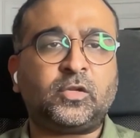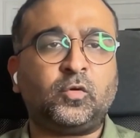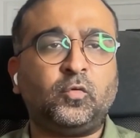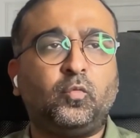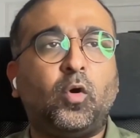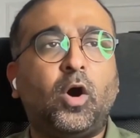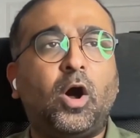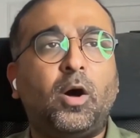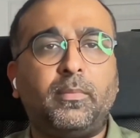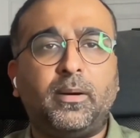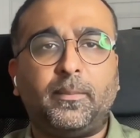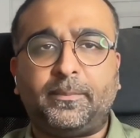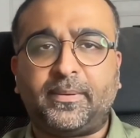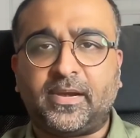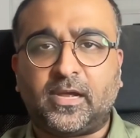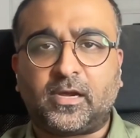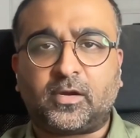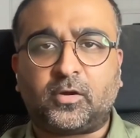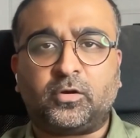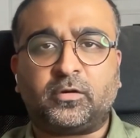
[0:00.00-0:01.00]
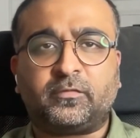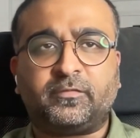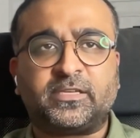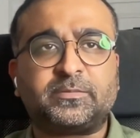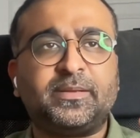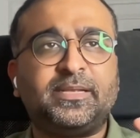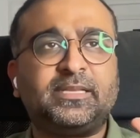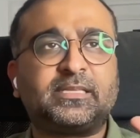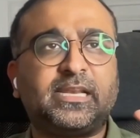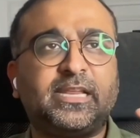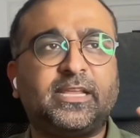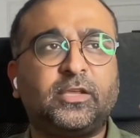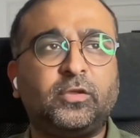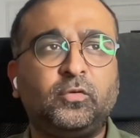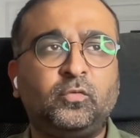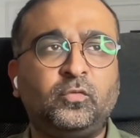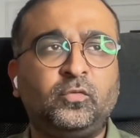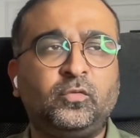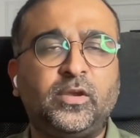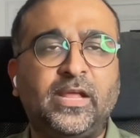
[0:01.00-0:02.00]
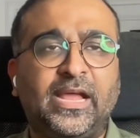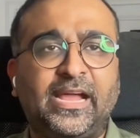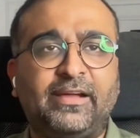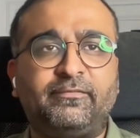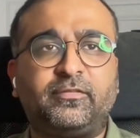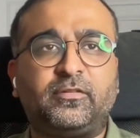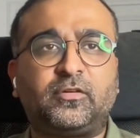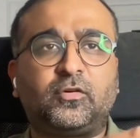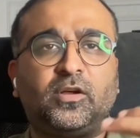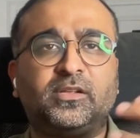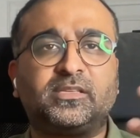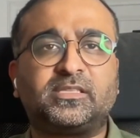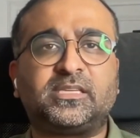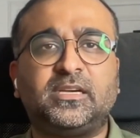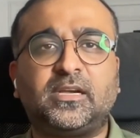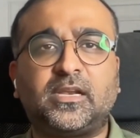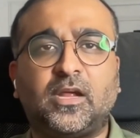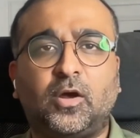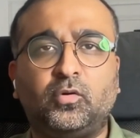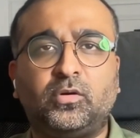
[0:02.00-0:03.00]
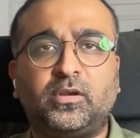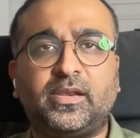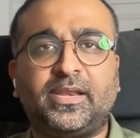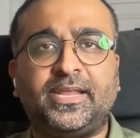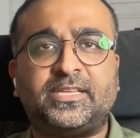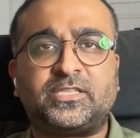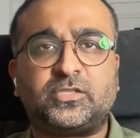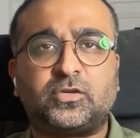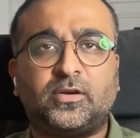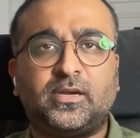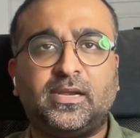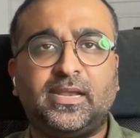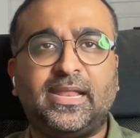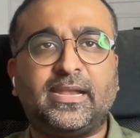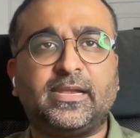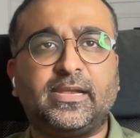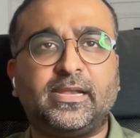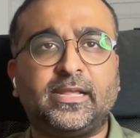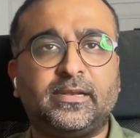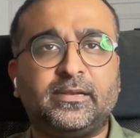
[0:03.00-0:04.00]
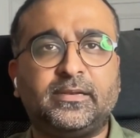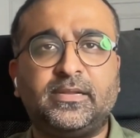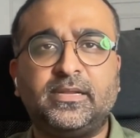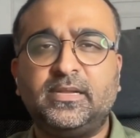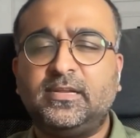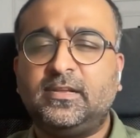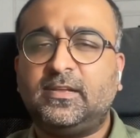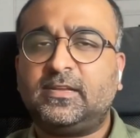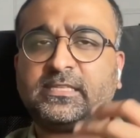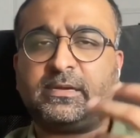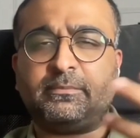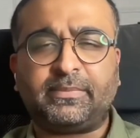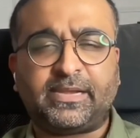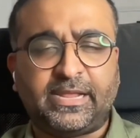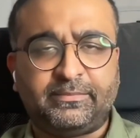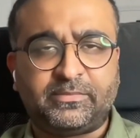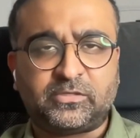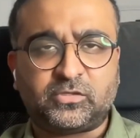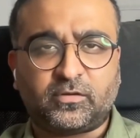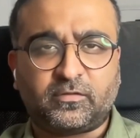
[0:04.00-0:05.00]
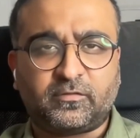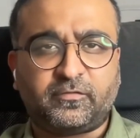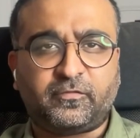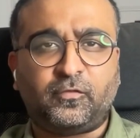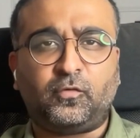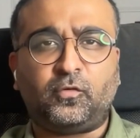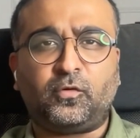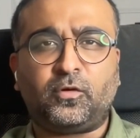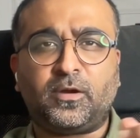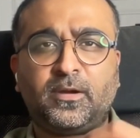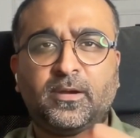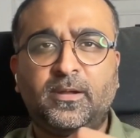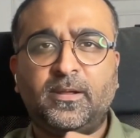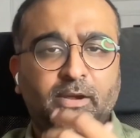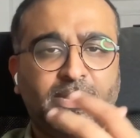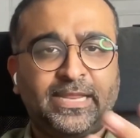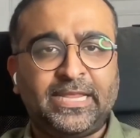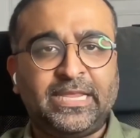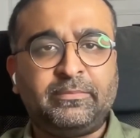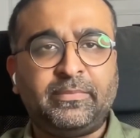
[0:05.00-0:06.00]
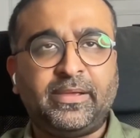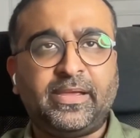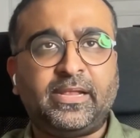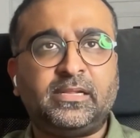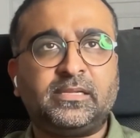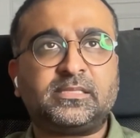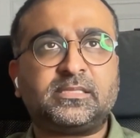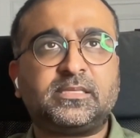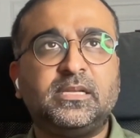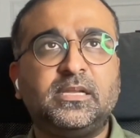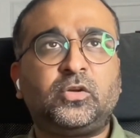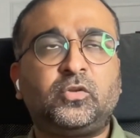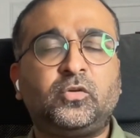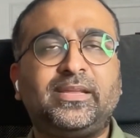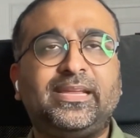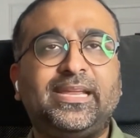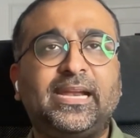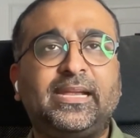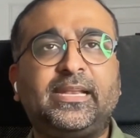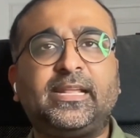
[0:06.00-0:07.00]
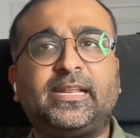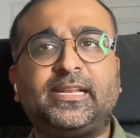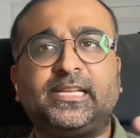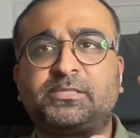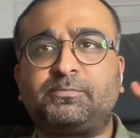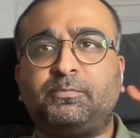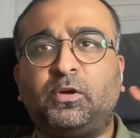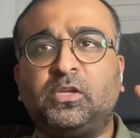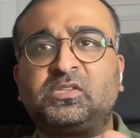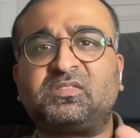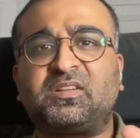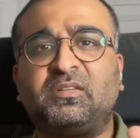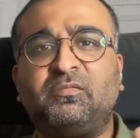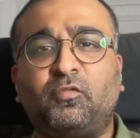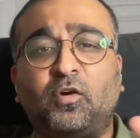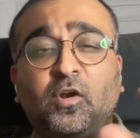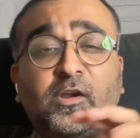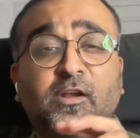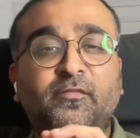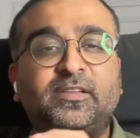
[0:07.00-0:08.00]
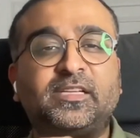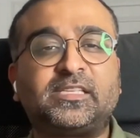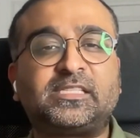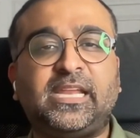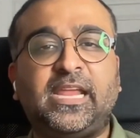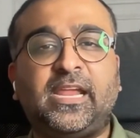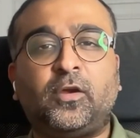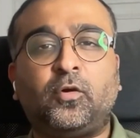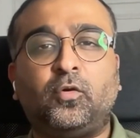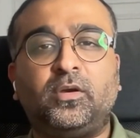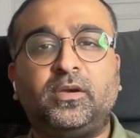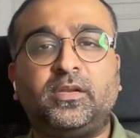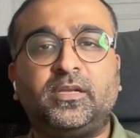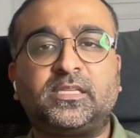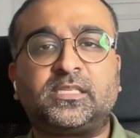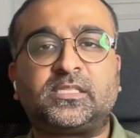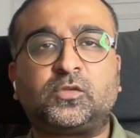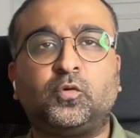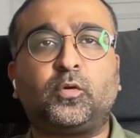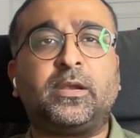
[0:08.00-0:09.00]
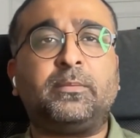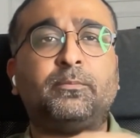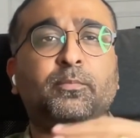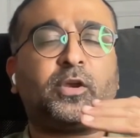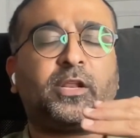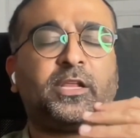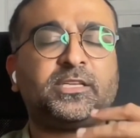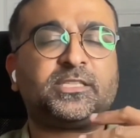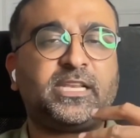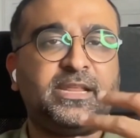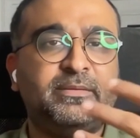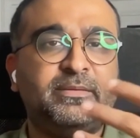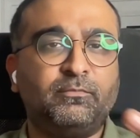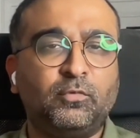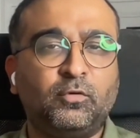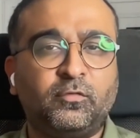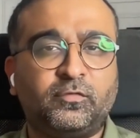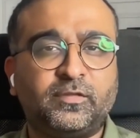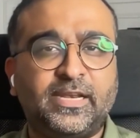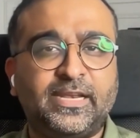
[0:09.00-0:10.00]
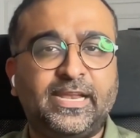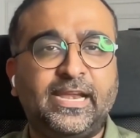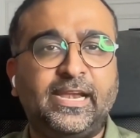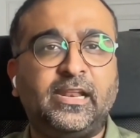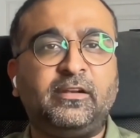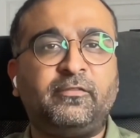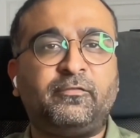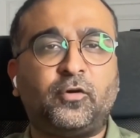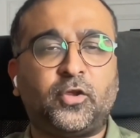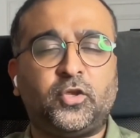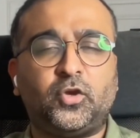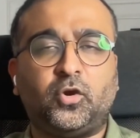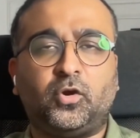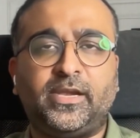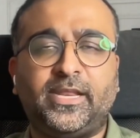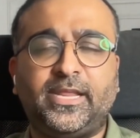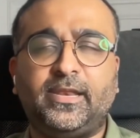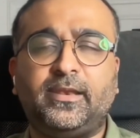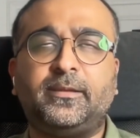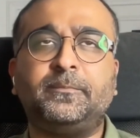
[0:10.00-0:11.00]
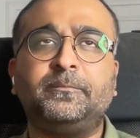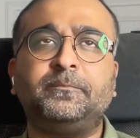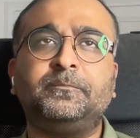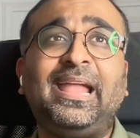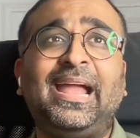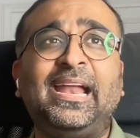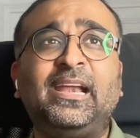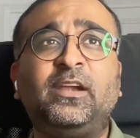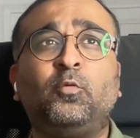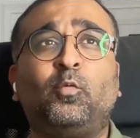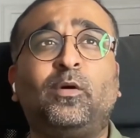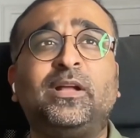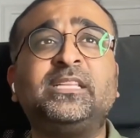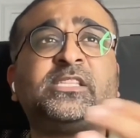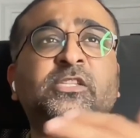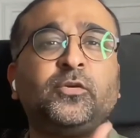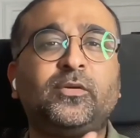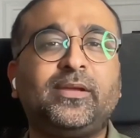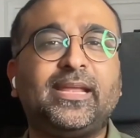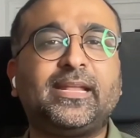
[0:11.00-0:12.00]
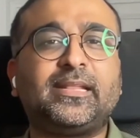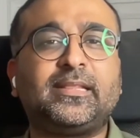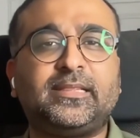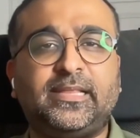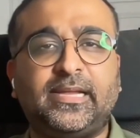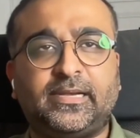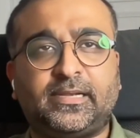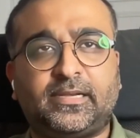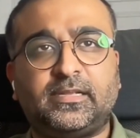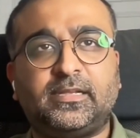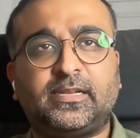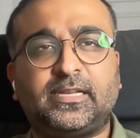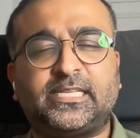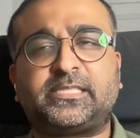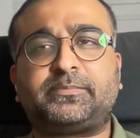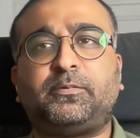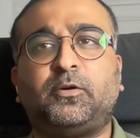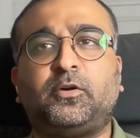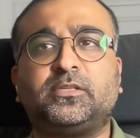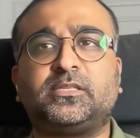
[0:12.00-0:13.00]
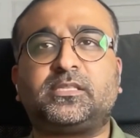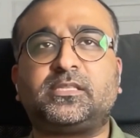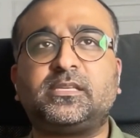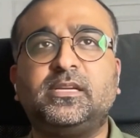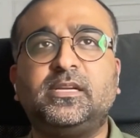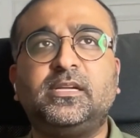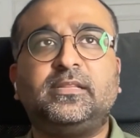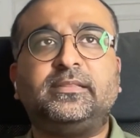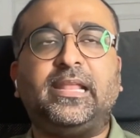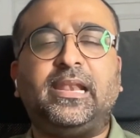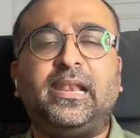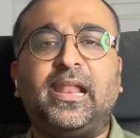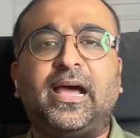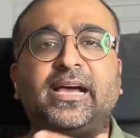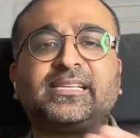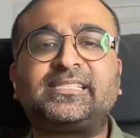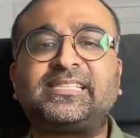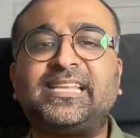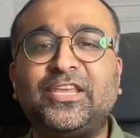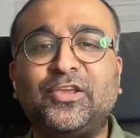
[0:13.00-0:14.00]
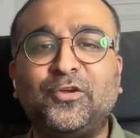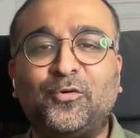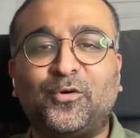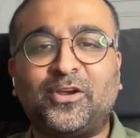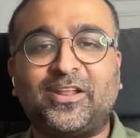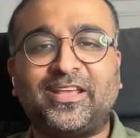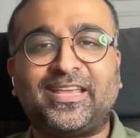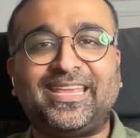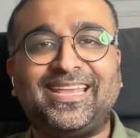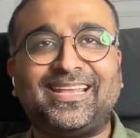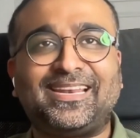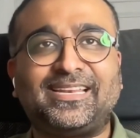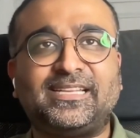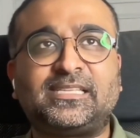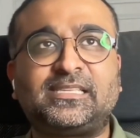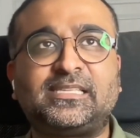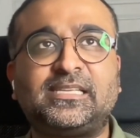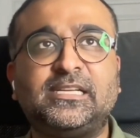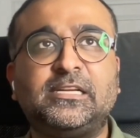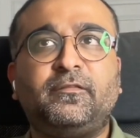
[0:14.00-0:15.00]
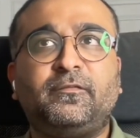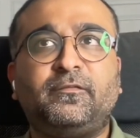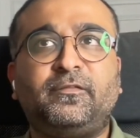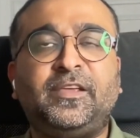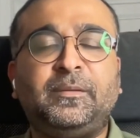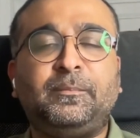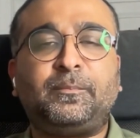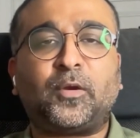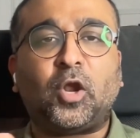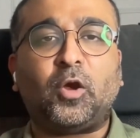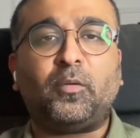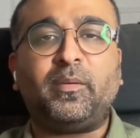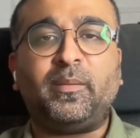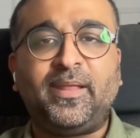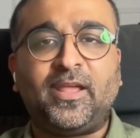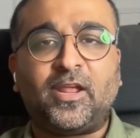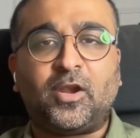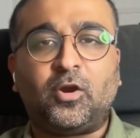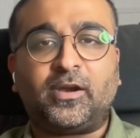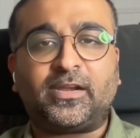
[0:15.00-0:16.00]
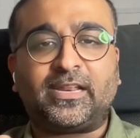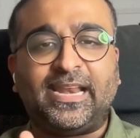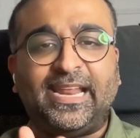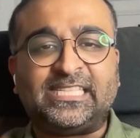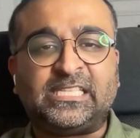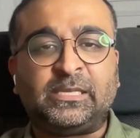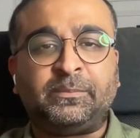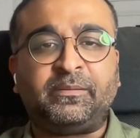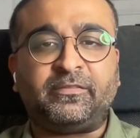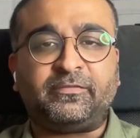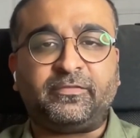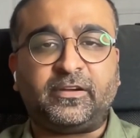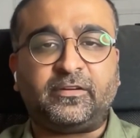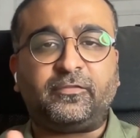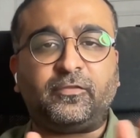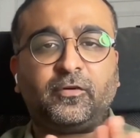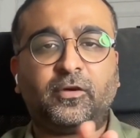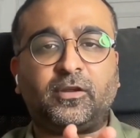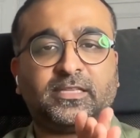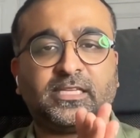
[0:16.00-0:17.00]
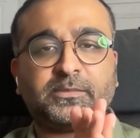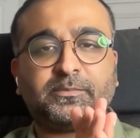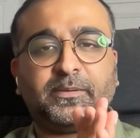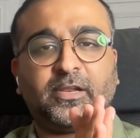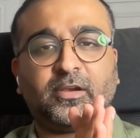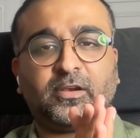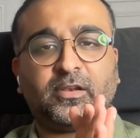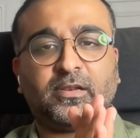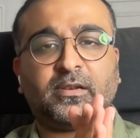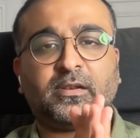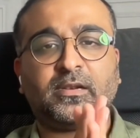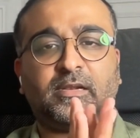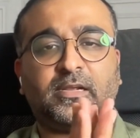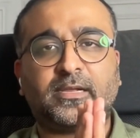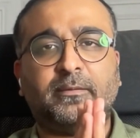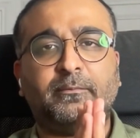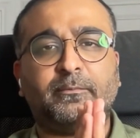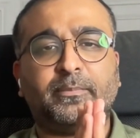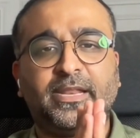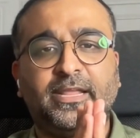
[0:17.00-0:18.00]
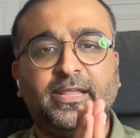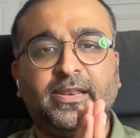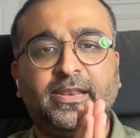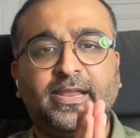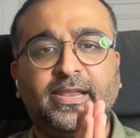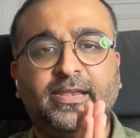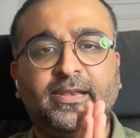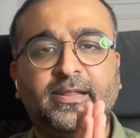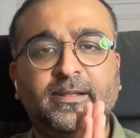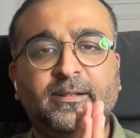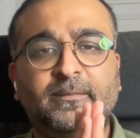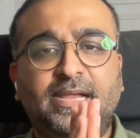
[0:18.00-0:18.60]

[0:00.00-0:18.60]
to warm up an account, which means like you would have constant outreach on LinkedIn, sometimes on phone, on emails, to get a response from one of the stakeholders who can potentially move the needle for your deal. And once you get that response, the last thing you want to hear is, we probably are not an ICP fit for this particular company, right?